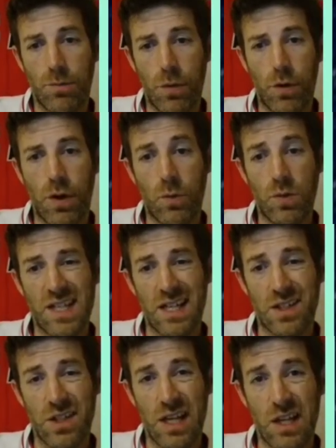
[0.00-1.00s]
Bruno was
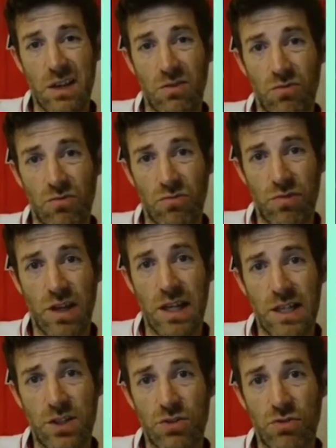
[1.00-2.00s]
actually
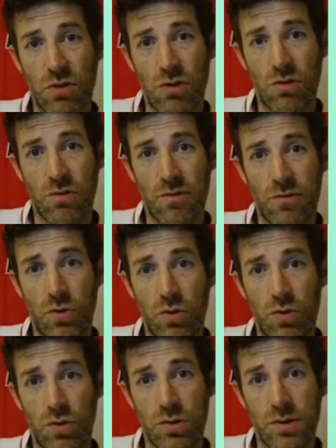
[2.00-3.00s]
really strong
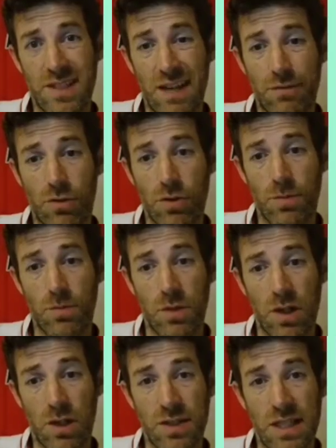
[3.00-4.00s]
for DEFCON
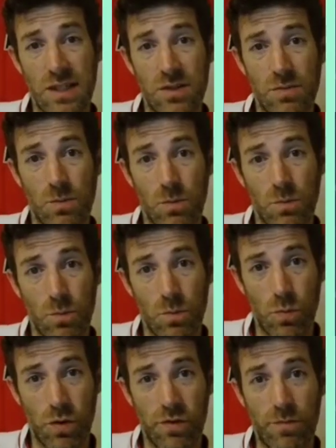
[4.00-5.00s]
last season,
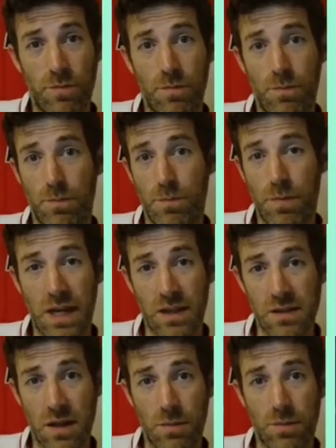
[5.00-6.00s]
would have
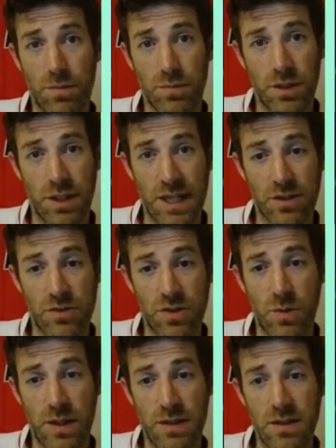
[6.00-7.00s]
picked up an extra
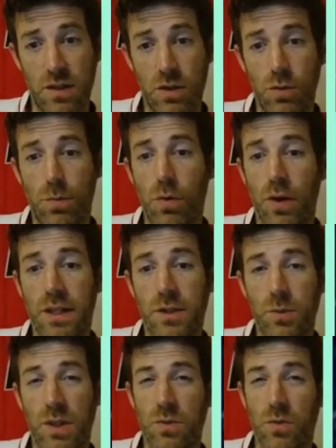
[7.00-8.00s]
22
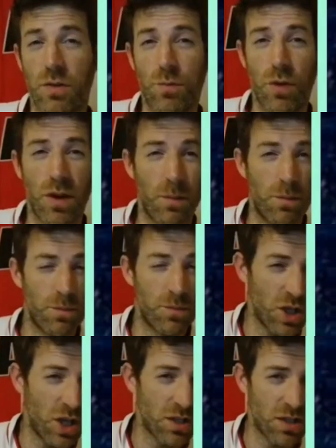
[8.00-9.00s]
points, which would have put him
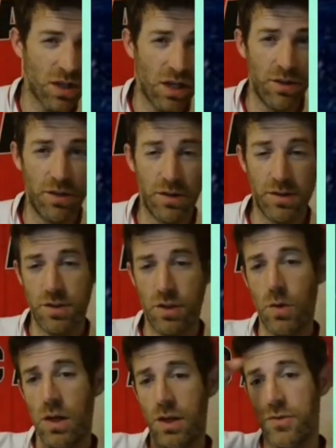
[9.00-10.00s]
just under the
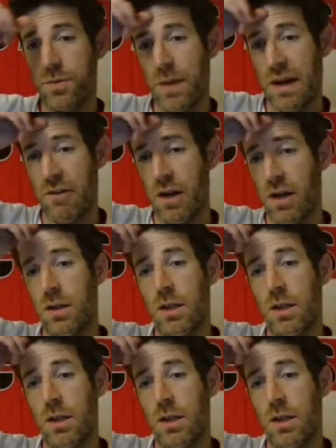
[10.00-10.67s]
200 barrier.